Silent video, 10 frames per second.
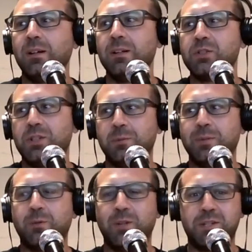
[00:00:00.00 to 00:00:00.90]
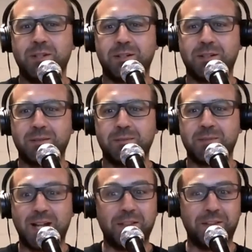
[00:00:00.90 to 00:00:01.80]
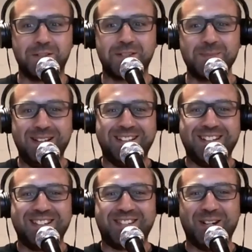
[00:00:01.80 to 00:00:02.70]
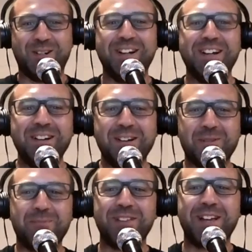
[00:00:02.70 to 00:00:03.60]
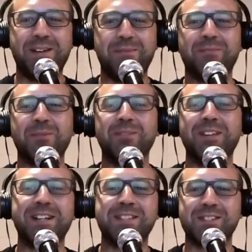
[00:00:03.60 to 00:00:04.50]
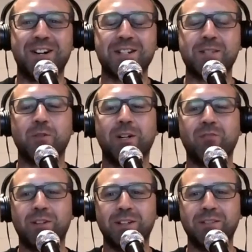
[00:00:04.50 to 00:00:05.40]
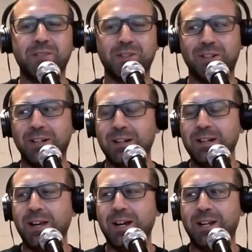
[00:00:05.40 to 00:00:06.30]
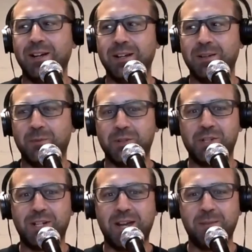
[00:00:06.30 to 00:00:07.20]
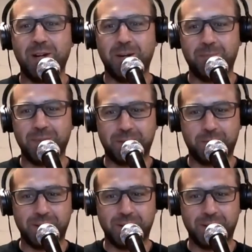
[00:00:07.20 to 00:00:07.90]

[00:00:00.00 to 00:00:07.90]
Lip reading: she requested silence. So we're playing songs for every lifter. And then when she came up, like we